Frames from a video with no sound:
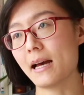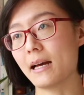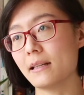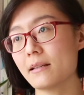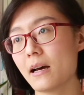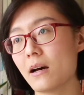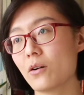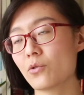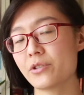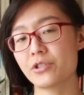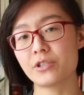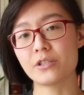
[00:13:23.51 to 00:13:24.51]
and how
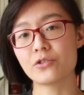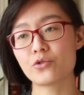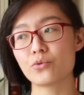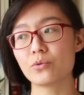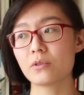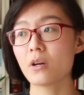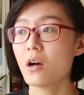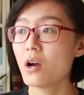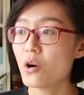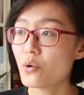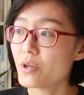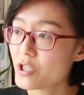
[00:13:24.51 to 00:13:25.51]
Christians should
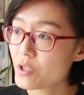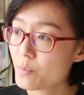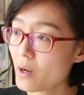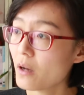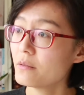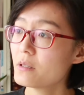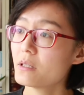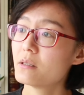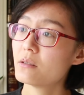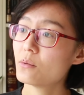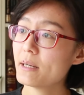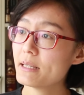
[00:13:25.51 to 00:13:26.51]
respond
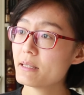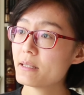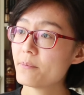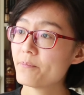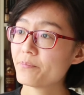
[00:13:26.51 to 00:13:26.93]
to it.